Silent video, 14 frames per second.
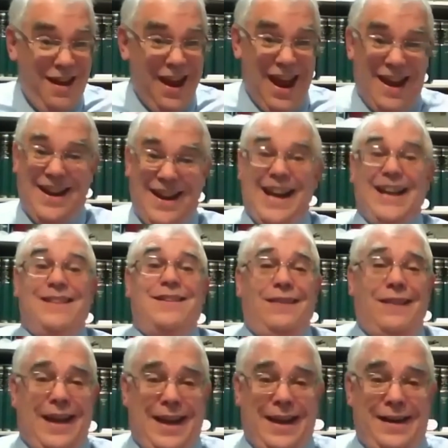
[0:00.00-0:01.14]
And they get
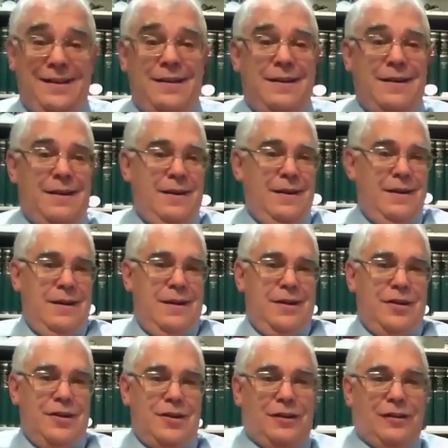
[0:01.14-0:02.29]
delayed.
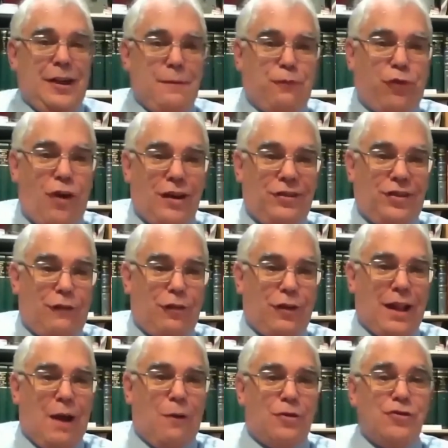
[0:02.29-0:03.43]
Leapfrog several
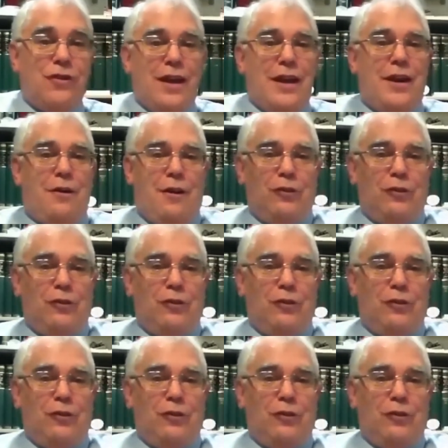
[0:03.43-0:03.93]
hours later,